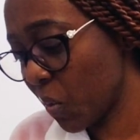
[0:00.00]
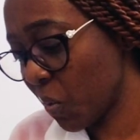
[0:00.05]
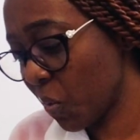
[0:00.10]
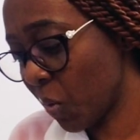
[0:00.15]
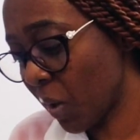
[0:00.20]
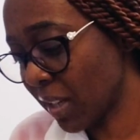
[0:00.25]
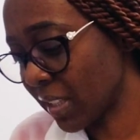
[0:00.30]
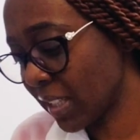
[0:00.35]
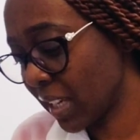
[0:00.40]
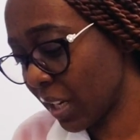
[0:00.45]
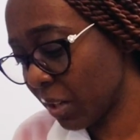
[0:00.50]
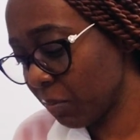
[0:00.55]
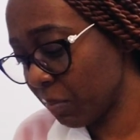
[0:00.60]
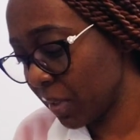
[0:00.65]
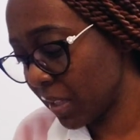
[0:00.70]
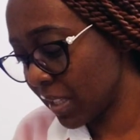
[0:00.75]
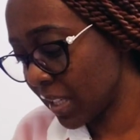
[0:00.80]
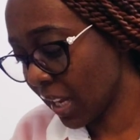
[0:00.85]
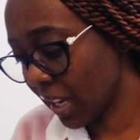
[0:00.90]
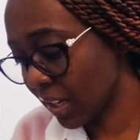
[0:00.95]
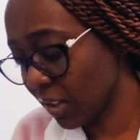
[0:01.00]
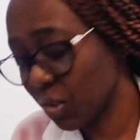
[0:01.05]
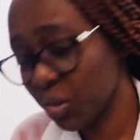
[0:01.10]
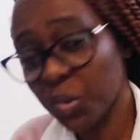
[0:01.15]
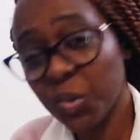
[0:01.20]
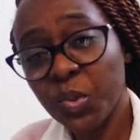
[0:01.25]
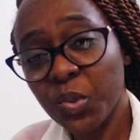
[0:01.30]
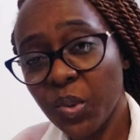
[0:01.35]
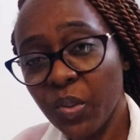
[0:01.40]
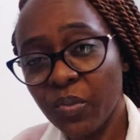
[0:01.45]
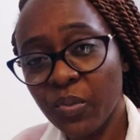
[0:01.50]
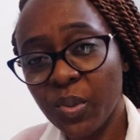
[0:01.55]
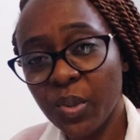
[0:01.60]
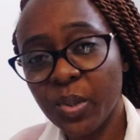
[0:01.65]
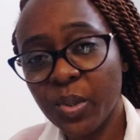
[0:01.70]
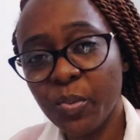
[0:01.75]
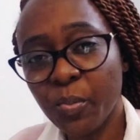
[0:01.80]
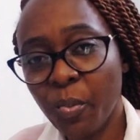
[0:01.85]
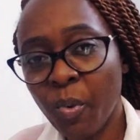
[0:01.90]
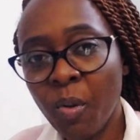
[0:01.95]
What can be done to solve
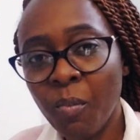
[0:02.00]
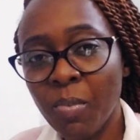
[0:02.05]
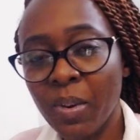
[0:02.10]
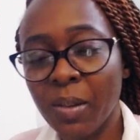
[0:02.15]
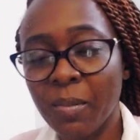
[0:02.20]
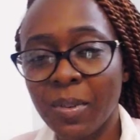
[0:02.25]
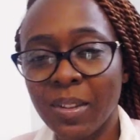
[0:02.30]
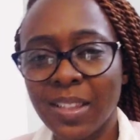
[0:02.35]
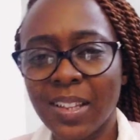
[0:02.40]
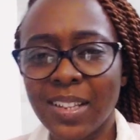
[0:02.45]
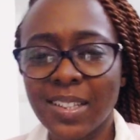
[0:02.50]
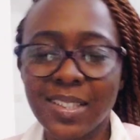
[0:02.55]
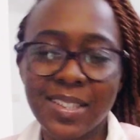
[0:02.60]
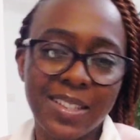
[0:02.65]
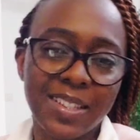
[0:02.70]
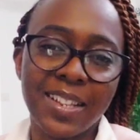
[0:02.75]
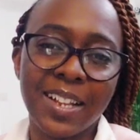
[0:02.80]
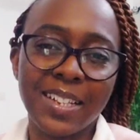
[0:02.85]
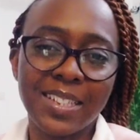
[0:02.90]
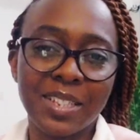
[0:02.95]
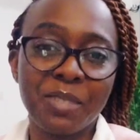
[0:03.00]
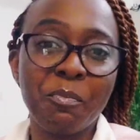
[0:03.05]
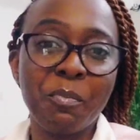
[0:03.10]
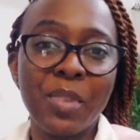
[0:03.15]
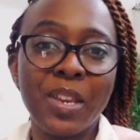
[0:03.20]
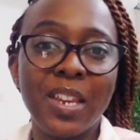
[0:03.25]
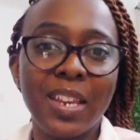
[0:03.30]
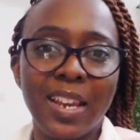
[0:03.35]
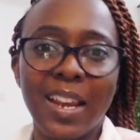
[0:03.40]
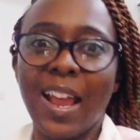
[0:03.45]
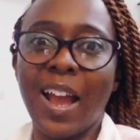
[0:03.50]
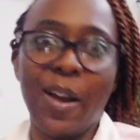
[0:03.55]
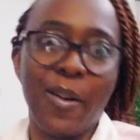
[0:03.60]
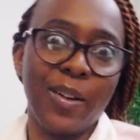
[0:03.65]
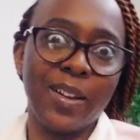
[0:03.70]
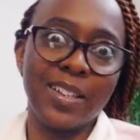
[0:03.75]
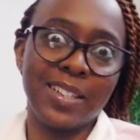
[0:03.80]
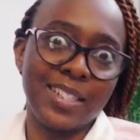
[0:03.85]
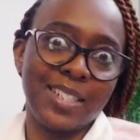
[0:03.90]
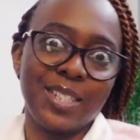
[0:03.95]
this problem? And that's that's me now,
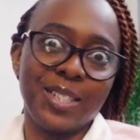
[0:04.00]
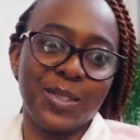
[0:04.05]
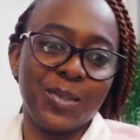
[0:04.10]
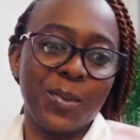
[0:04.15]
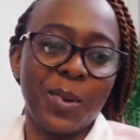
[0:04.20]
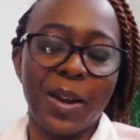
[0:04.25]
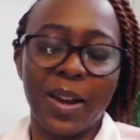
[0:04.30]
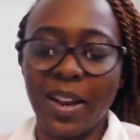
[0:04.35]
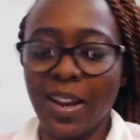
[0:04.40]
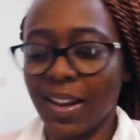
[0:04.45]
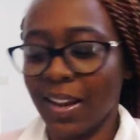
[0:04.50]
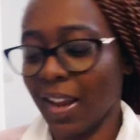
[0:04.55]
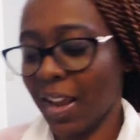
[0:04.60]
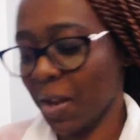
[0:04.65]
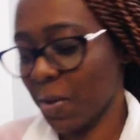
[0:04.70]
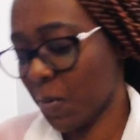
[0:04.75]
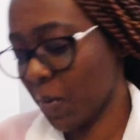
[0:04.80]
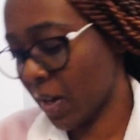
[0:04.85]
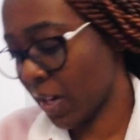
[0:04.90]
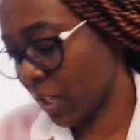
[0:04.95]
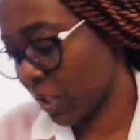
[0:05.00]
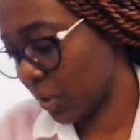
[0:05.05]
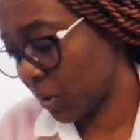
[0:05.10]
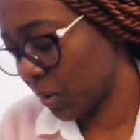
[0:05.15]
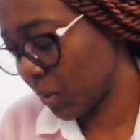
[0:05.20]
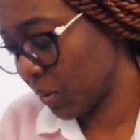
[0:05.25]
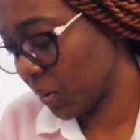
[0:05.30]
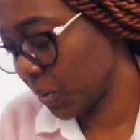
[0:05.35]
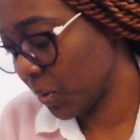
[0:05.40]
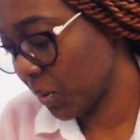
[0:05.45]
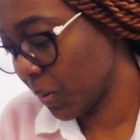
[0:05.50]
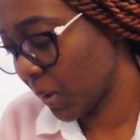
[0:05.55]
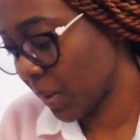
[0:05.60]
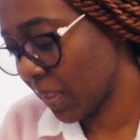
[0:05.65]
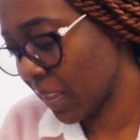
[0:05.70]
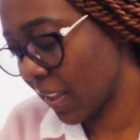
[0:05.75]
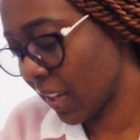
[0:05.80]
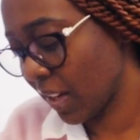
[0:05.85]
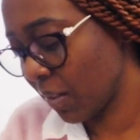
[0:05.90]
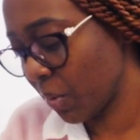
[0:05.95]
and this is what I, I wanted to do.
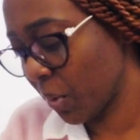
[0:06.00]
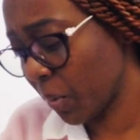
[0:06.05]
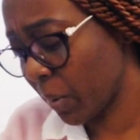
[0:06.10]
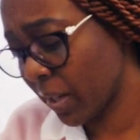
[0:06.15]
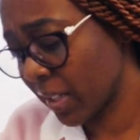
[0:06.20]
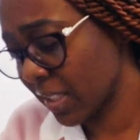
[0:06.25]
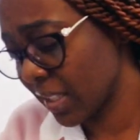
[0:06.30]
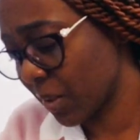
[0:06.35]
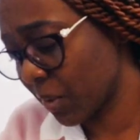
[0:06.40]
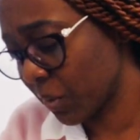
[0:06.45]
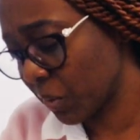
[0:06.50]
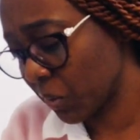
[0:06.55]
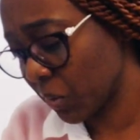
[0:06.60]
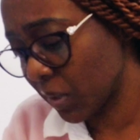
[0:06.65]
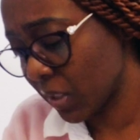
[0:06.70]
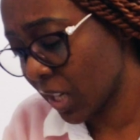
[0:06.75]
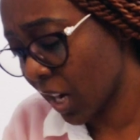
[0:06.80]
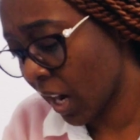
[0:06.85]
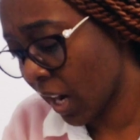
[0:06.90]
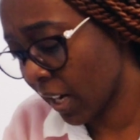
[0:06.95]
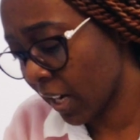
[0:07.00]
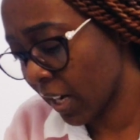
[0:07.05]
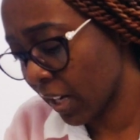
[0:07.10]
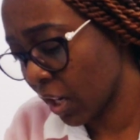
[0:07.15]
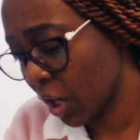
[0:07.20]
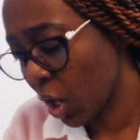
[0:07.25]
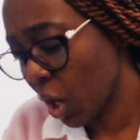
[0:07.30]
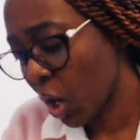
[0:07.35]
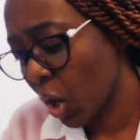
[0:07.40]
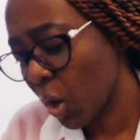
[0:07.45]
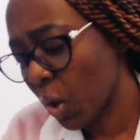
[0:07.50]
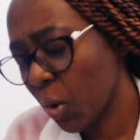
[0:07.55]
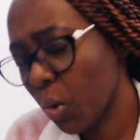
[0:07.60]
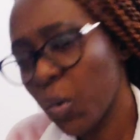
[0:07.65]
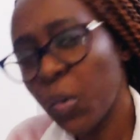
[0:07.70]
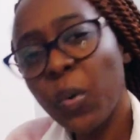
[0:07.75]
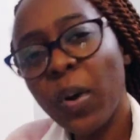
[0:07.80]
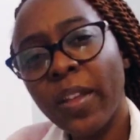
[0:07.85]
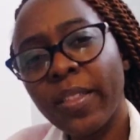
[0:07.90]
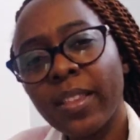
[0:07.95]
And then we went down to target.
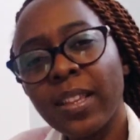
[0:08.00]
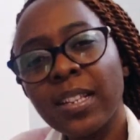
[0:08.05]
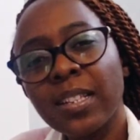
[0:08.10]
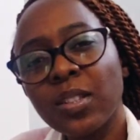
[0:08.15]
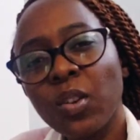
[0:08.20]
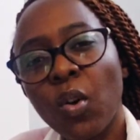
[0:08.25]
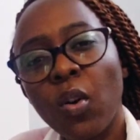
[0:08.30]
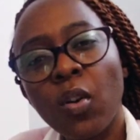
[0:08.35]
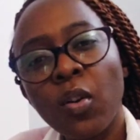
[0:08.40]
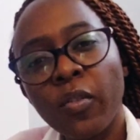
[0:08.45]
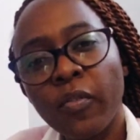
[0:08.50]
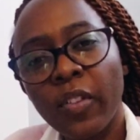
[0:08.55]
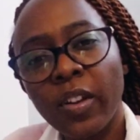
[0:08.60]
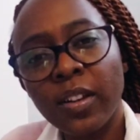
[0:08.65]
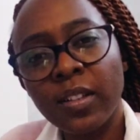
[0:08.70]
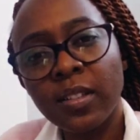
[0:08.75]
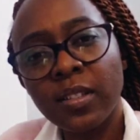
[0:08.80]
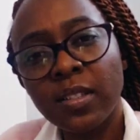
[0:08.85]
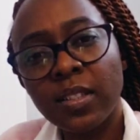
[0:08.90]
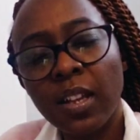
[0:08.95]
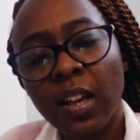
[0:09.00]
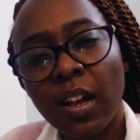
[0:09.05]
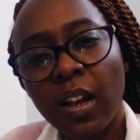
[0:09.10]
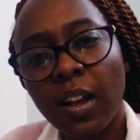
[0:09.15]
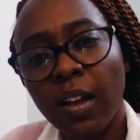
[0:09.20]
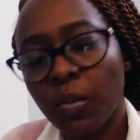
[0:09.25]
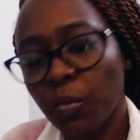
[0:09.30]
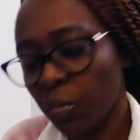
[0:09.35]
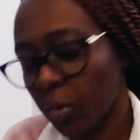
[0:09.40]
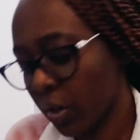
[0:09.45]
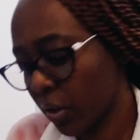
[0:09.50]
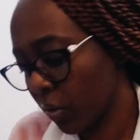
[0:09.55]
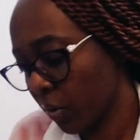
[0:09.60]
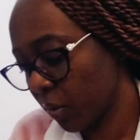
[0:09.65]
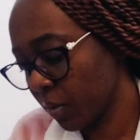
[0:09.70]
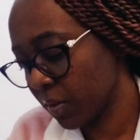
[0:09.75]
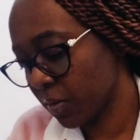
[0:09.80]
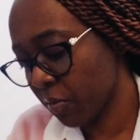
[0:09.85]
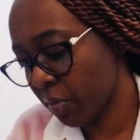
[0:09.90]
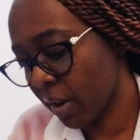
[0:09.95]
Who are these orphans and
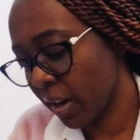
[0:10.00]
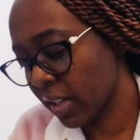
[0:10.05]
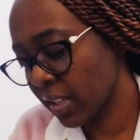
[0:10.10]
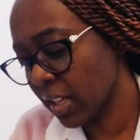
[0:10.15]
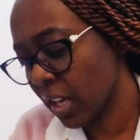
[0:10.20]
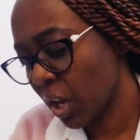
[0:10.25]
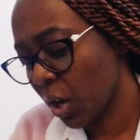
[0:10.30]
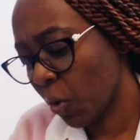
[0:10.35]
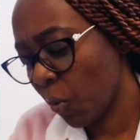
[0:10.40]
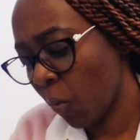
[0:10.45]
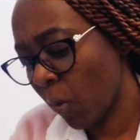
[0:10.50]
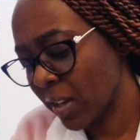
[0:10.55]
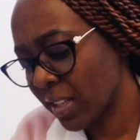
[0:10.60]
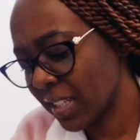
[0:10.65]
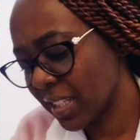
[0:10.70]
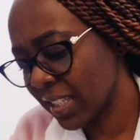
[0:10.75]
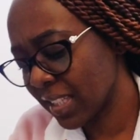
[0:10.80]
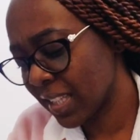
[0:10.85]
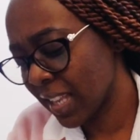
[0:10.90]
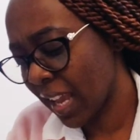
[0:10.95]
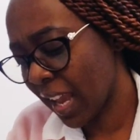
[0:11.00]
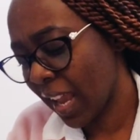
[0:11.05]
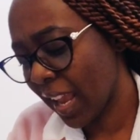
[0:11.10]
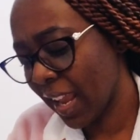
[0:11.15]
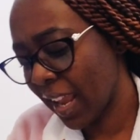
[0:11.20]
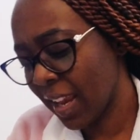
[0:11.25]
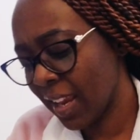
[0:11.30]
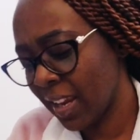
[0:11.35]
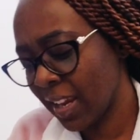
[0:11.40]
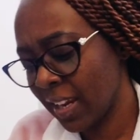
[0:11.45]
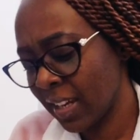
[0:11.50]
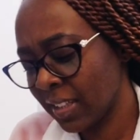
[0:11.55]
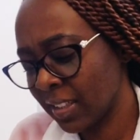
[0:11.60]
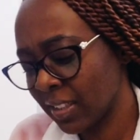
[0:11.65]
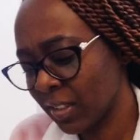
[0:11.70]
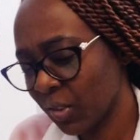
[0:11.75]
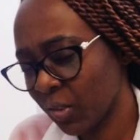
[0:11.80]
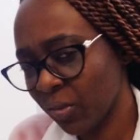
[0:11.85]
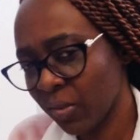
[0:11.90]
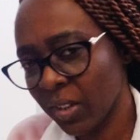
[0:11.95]
widows, right? What is their age?
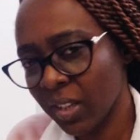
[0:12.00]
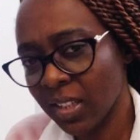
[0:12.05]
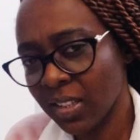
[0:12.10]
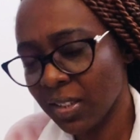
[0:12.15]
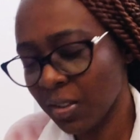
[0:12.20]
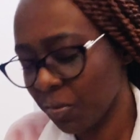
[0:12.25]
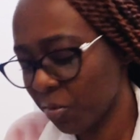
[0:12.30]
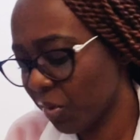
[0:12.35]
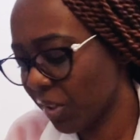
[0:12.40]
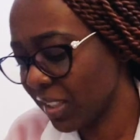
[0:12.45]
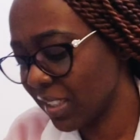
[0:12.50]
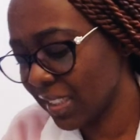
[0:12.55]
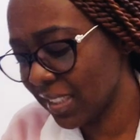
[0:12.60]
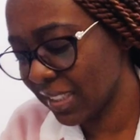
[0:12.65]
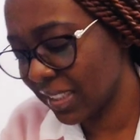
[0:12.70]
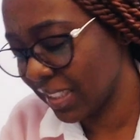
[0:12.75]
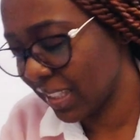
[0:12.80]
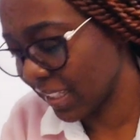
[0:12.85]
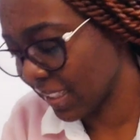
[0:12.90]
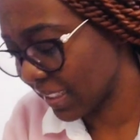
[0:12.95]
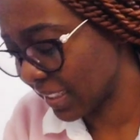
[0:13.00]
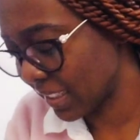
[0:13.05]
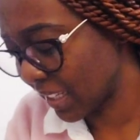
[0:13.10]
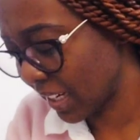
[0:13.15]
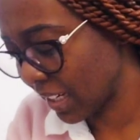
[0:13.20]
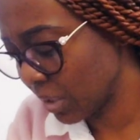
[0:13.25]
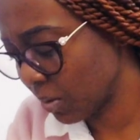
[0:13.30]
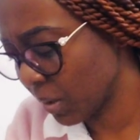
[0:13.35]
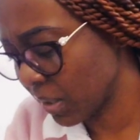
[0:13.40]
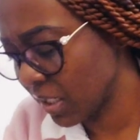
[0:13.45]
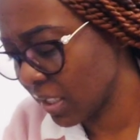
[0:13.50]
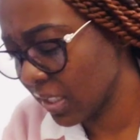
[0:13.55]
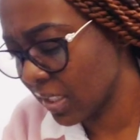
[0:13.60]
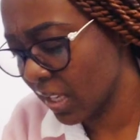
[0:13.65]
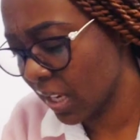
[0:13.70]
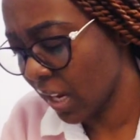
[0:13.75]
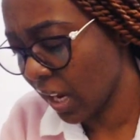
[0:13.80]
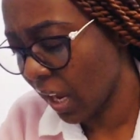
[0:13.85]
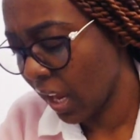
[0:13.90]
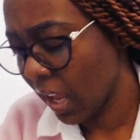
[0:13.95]
Obviously, what is their sex? What is
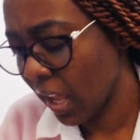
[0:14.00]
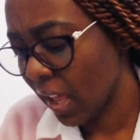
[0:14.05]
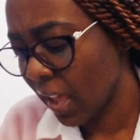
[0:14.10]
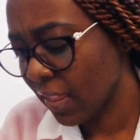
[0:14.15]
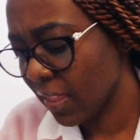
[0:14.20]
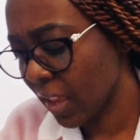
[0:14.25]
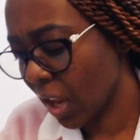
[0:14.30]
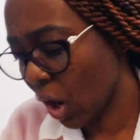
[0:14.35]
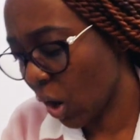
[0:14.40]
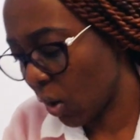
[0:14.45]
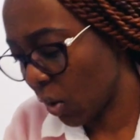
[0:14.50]
their, their